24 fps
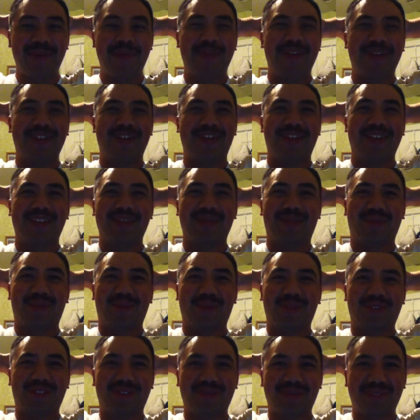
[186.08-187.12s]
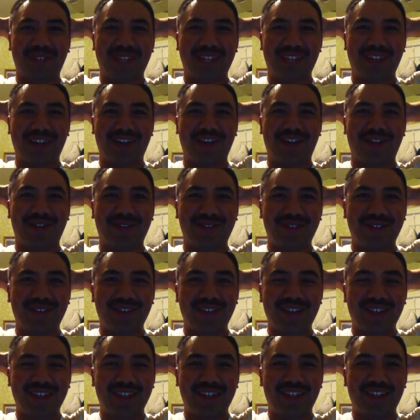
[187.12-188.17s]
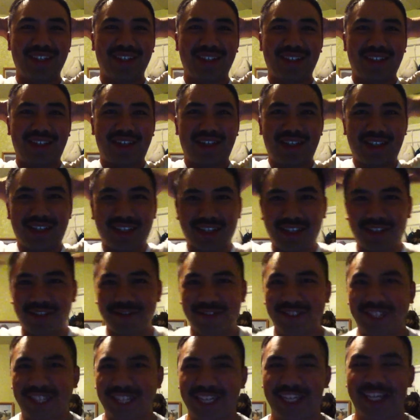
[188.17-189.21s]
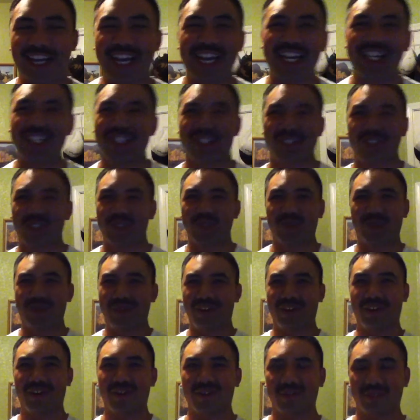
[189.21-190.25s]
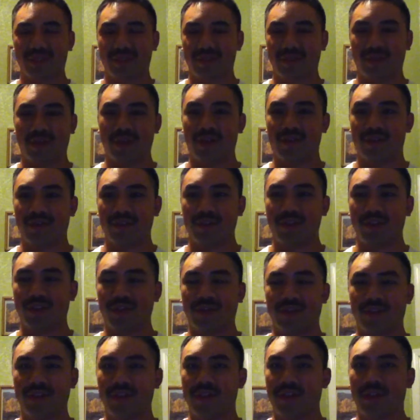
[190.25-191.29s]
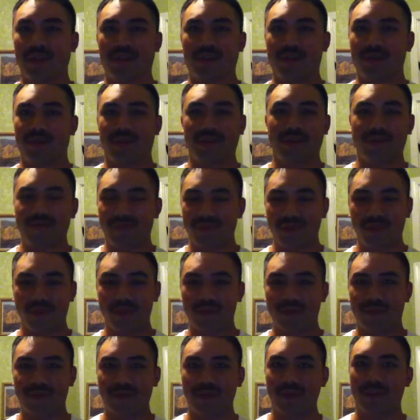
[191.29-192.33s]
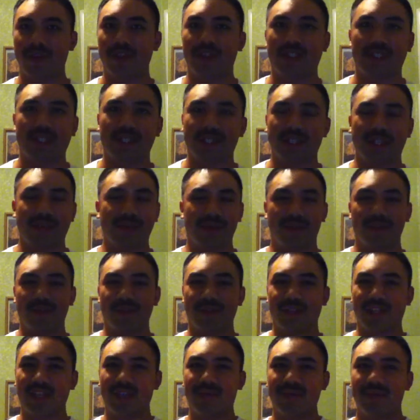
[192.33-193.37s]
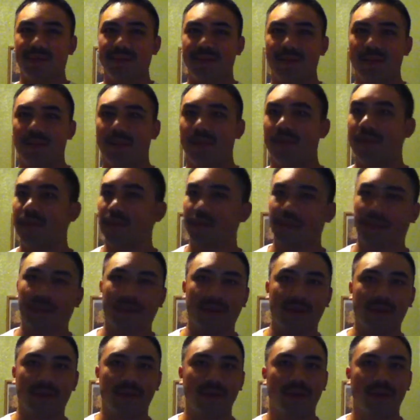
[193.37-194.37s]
Maybe as Deadpool or something. I don't know. I don't know if there's any Asian superheroes in Marvel Universe, so if you notice any, let me know in the comments below. So